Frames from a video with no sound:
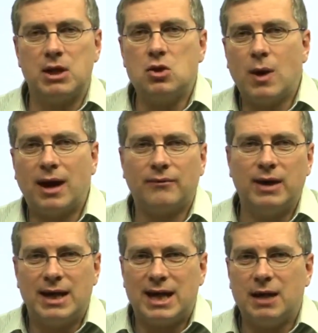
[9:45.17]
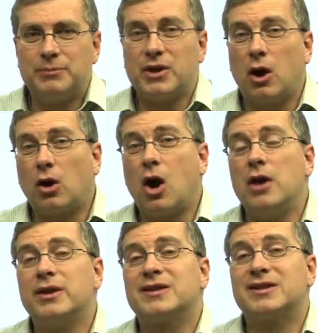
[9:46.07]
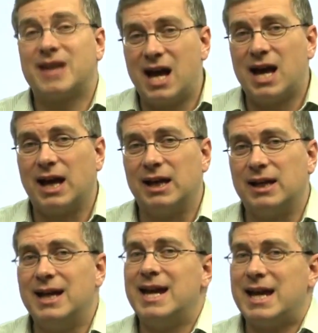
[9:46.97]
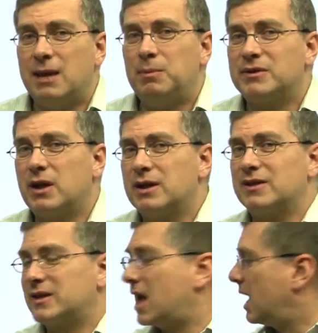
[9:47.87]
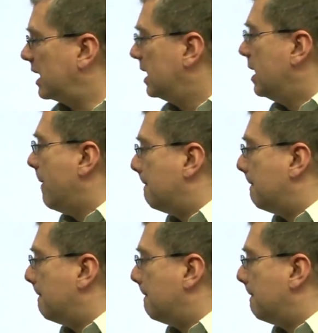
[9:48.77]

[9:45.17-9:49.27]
You have hips are on the side. Hip is on the side.